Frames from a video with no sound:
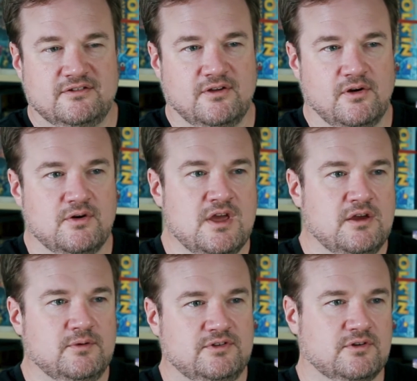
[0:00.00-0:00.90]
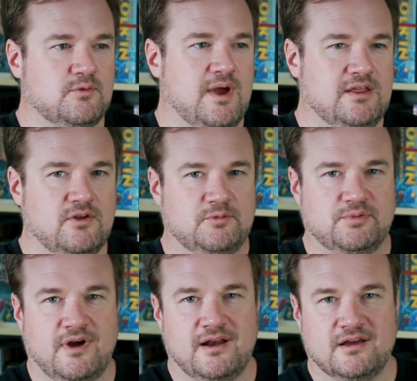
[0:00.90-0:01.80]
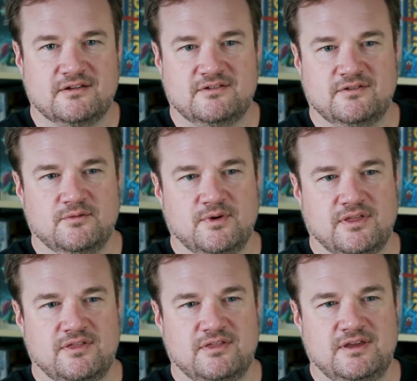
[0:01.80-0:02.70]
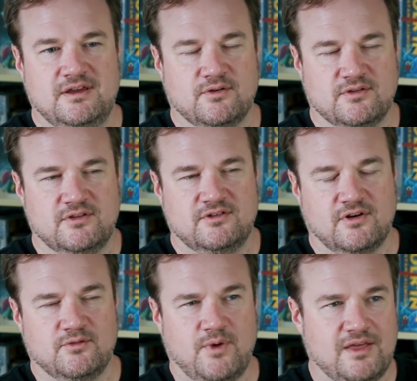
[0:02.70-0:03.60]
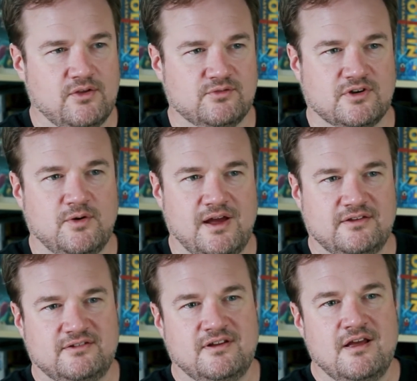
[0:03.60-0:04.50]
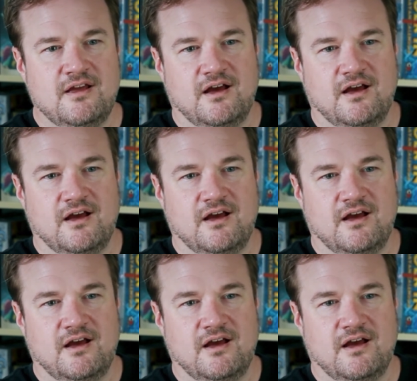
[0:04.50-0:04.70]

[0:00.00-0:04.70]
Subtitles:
So we sort of weigh those products with weigh those requests